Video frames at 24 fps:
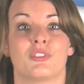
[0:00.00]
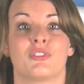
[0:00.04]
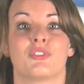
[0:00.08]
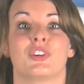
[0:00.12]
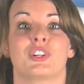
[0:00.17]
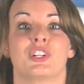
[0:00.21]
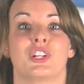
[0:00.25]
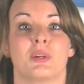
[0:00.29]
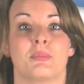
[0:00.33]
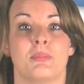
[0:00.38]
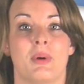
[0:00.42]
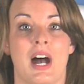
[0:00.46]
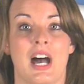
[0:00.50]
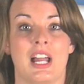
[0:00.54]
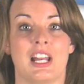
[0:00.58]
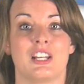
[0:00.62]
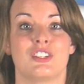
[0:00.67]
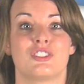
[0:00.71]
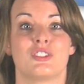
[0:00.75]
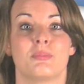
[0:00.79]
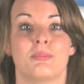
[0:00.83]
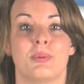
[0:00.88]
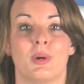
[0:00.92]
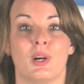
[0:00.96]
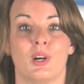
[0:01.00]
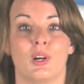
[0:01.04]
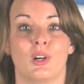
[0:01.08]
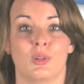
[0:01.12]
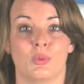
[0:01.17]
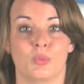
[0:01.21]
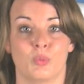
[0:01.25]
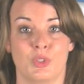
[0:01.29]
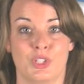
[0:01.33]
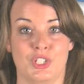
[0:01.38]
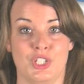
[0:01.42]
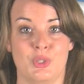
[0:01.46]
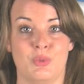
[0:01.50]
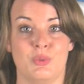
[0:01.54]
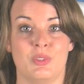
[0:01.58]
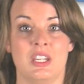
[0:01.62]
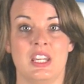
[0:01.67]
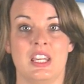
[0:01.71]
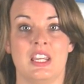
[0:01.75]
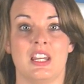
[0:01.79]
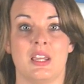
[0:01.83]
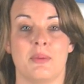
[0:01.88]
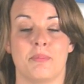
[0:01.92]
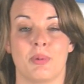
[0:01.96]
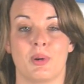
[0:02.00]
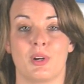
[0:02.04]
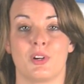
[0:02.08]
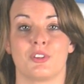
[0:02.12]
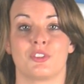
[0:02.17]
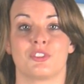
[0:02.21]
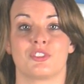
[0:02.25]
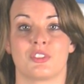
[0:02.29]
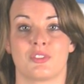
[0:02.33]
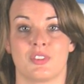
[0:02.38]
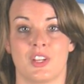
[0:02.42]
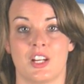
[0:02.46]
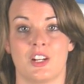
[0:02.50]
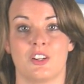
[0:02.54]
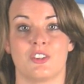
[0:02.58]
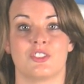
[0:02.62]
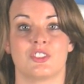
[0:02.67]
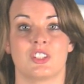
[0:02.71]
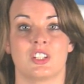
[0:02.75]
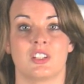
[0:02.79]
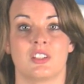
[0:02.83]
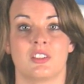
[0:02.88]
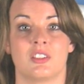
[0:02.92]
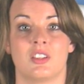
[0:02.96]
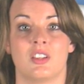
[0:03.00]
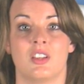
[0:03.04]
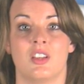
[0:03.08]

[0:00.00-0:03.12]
for your body to burn when you need a burst of energy.